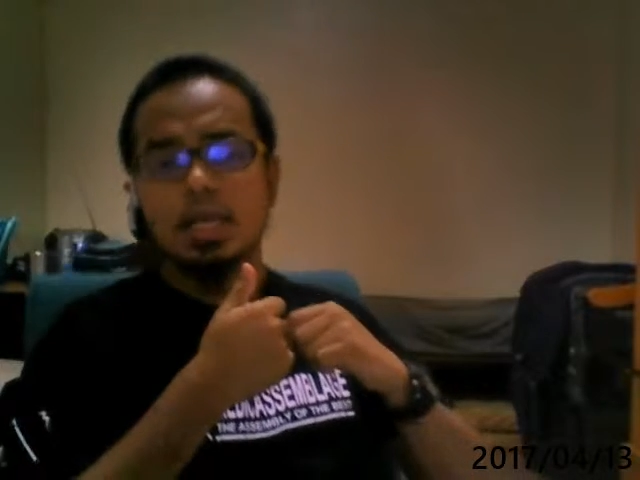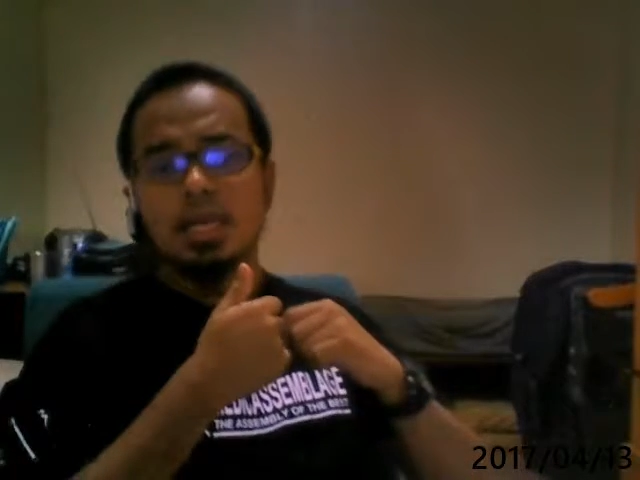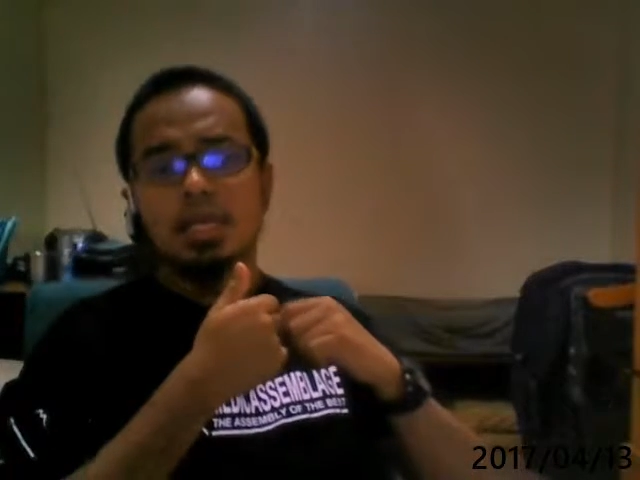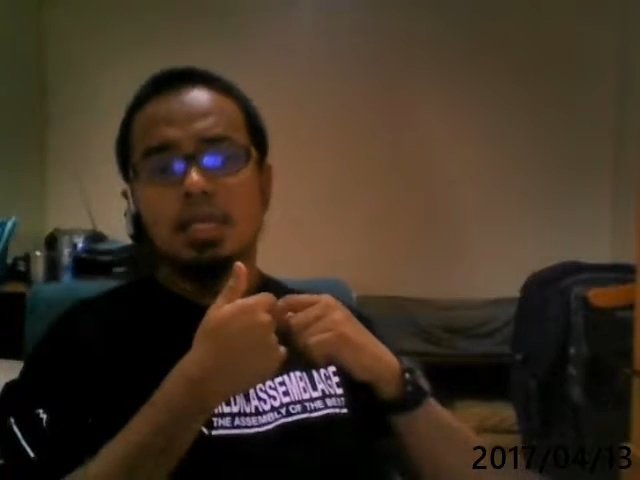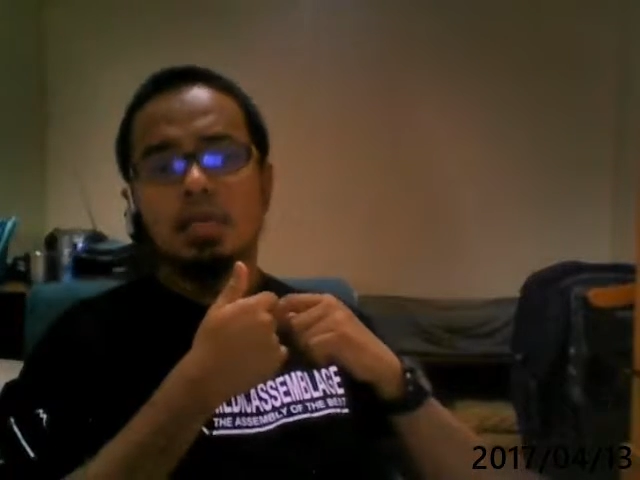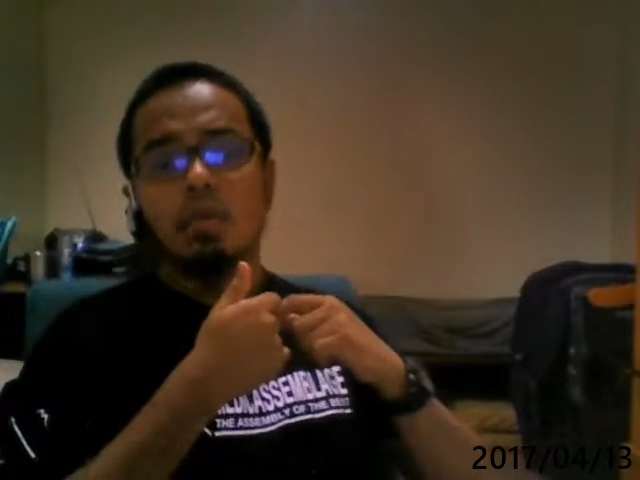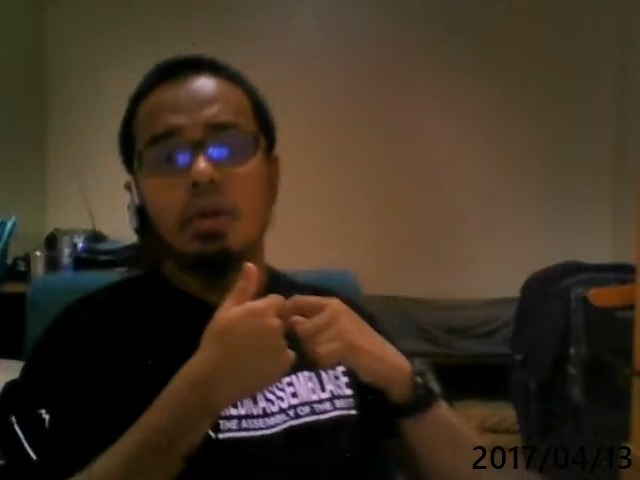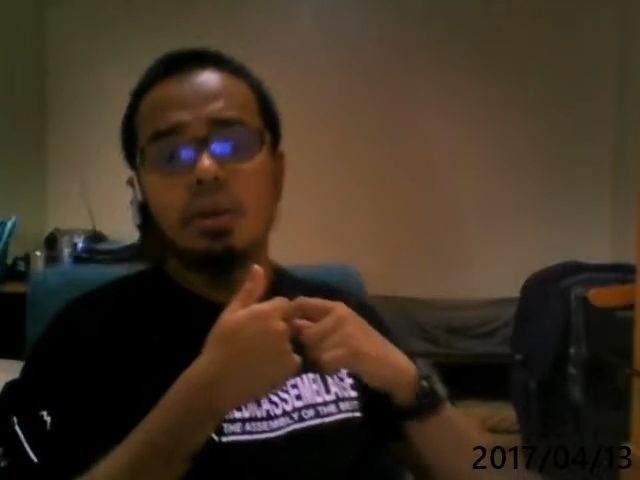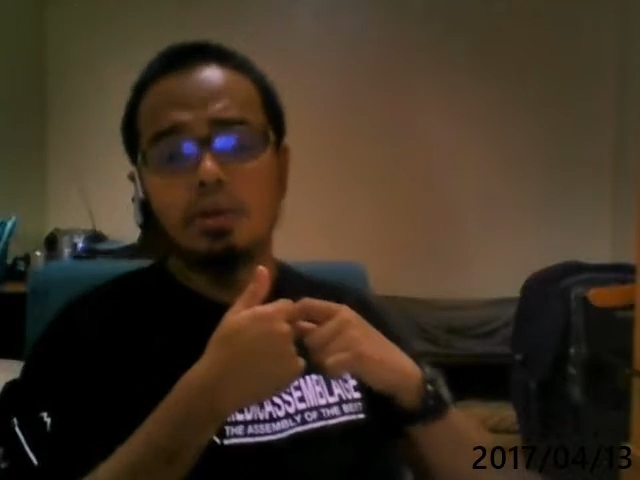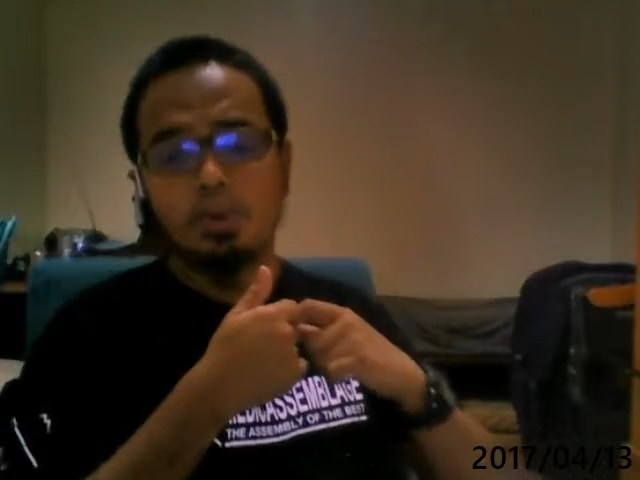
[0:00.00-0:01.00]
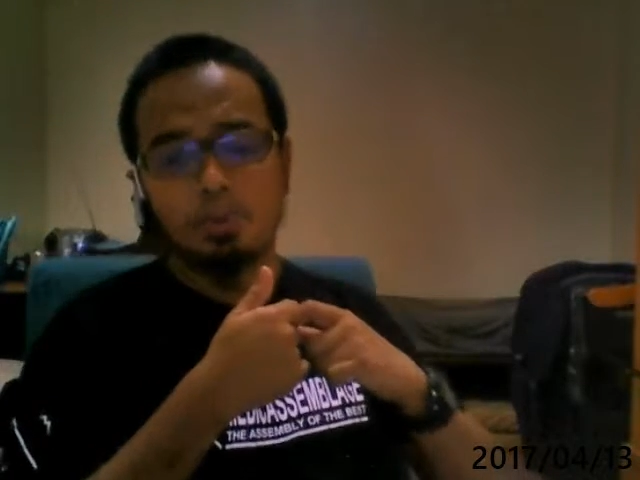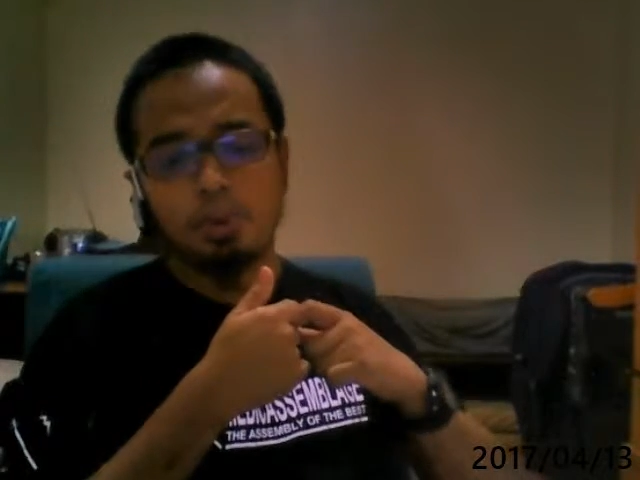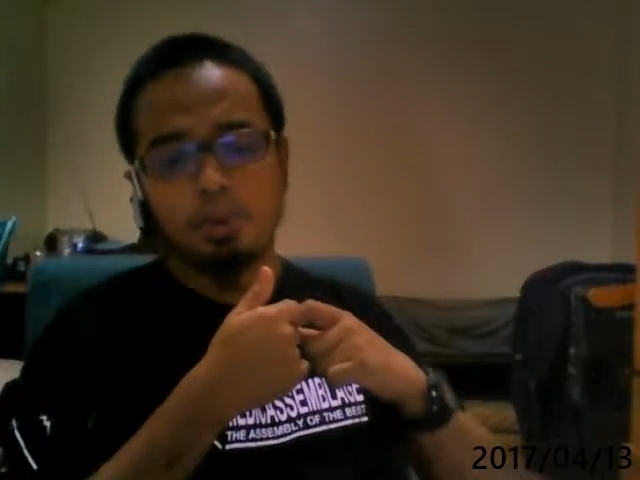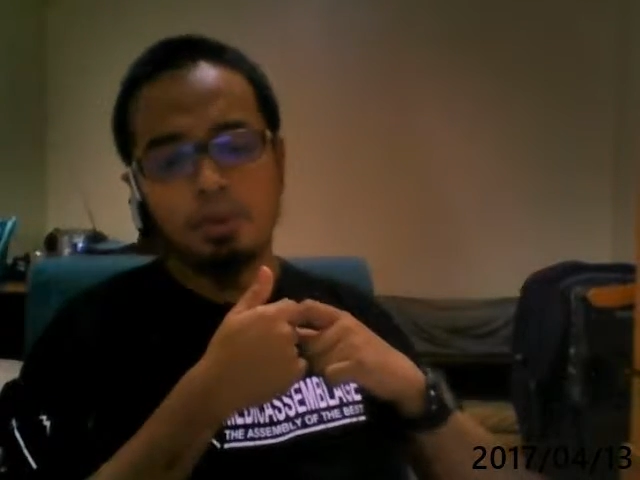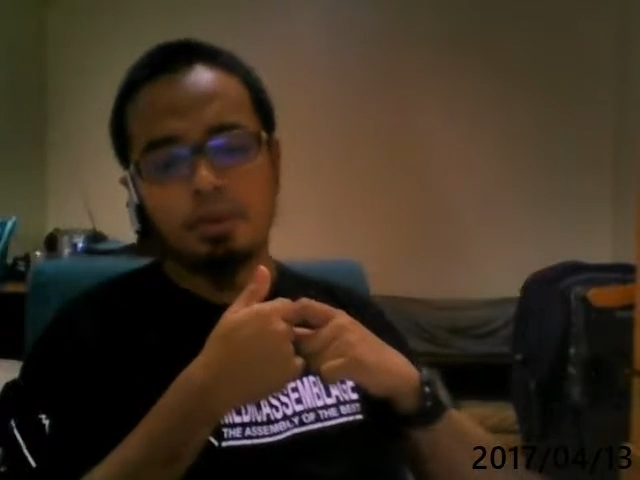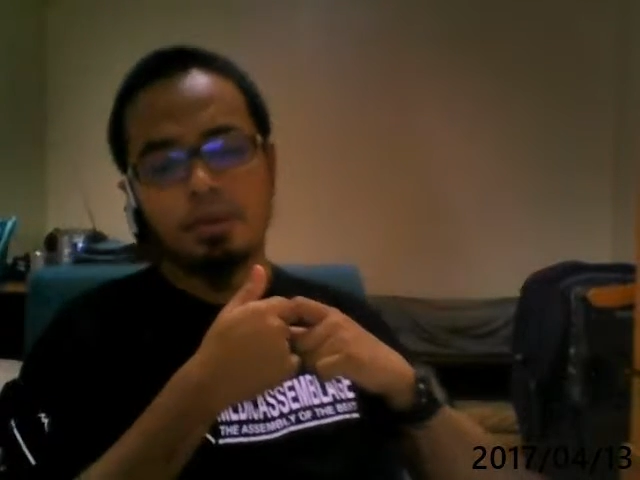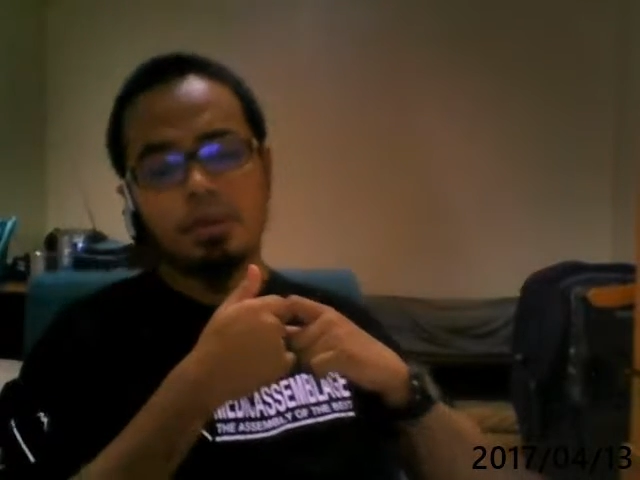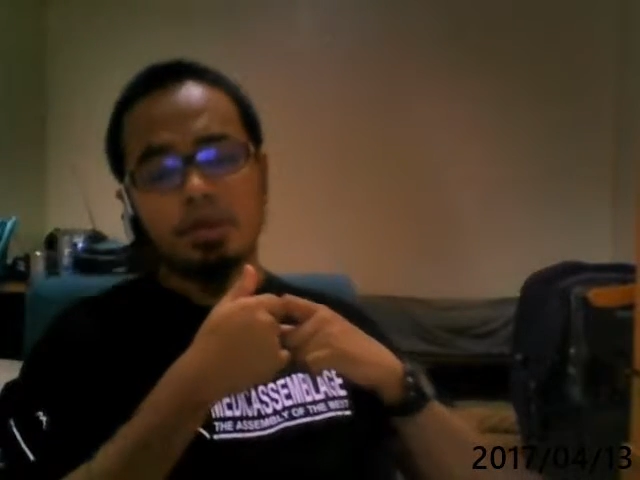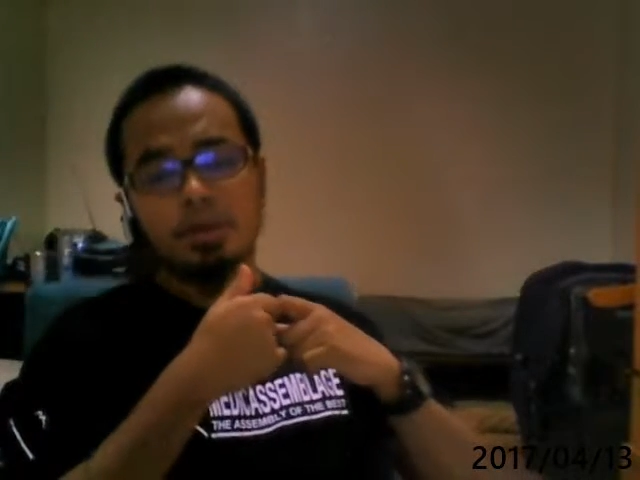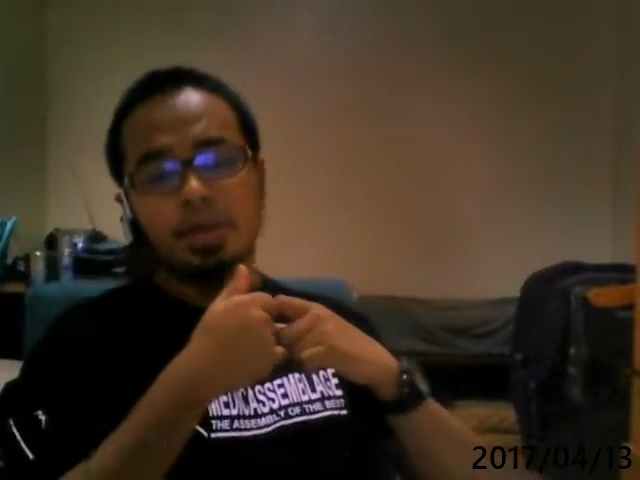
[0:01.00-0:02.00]
It's a gonadotropin
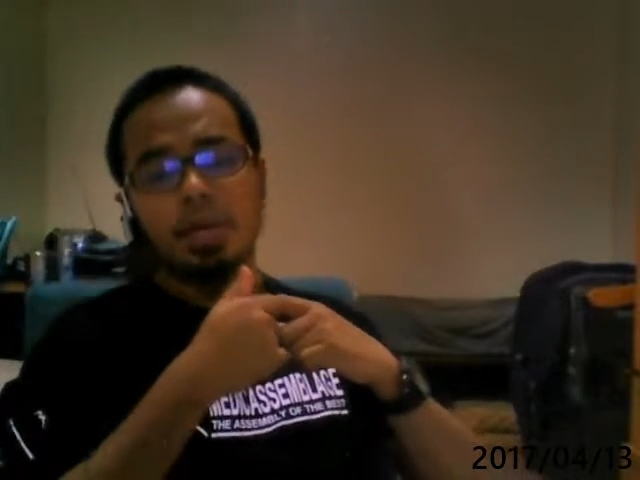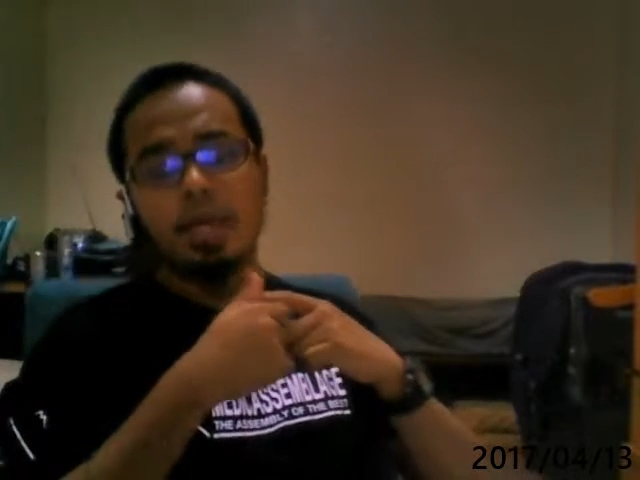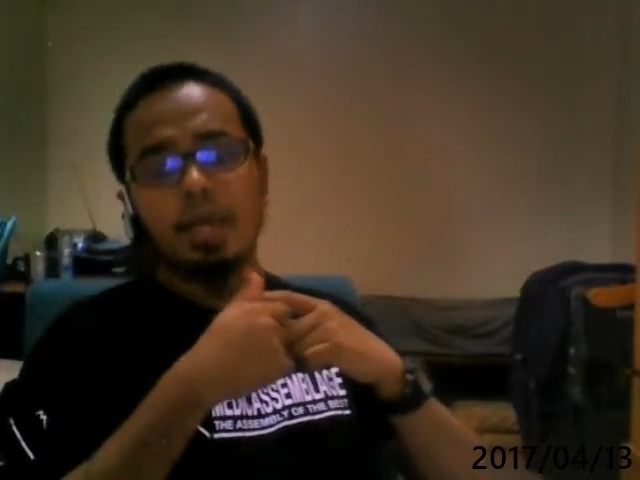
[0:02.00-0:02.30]
hormone, right?